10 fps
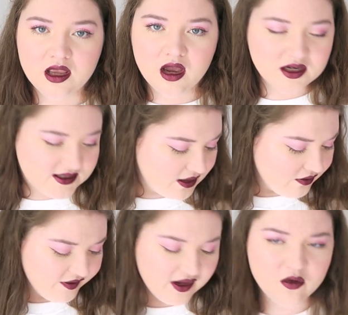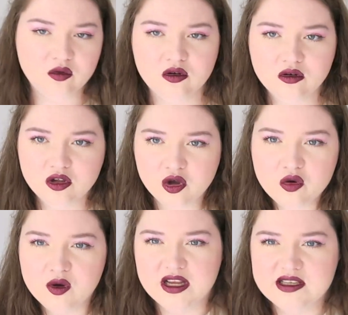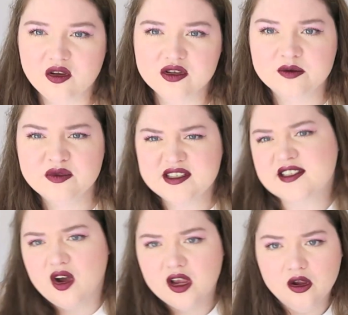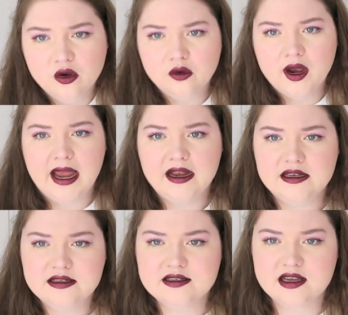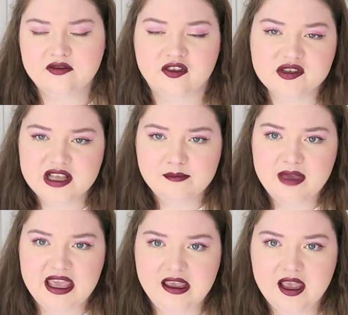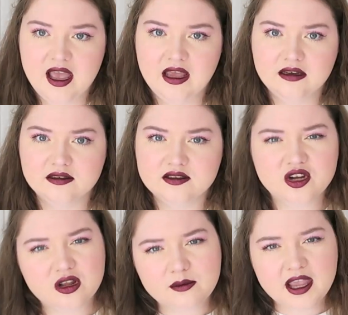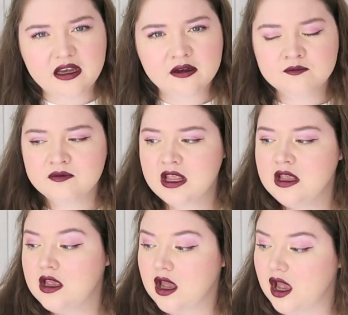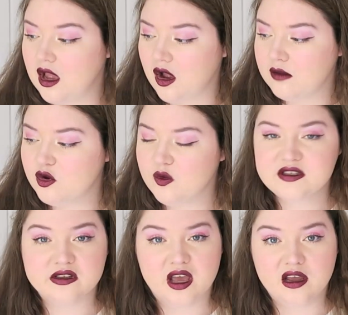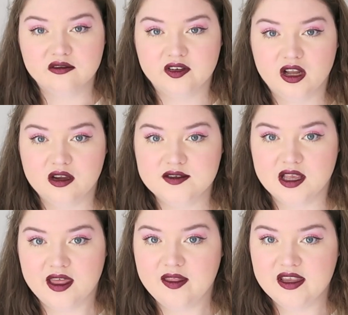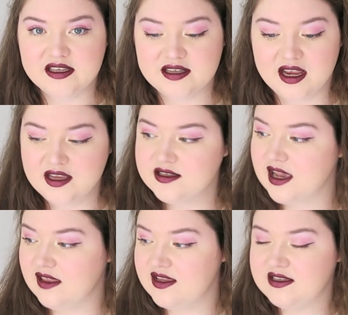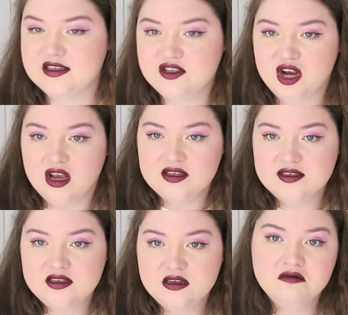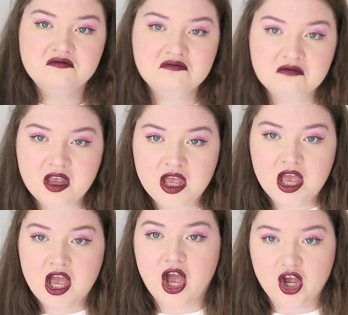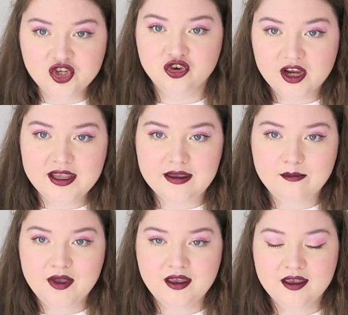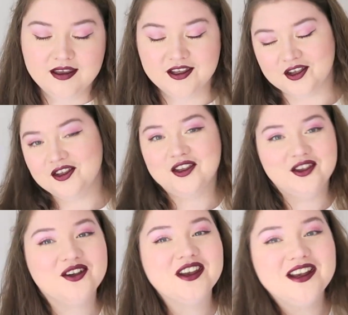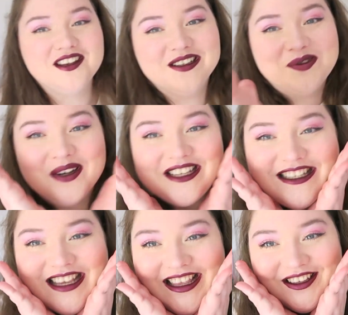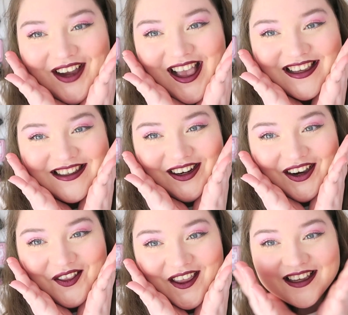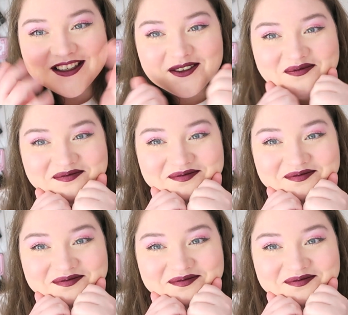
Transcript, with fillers: I still feel cool and it's got some style and it feels like me and do you know what I mean? Uh, I'm always on the hunt for clothes like that these days, and this is just a dream. Y you're gonna just want to see the way I style this.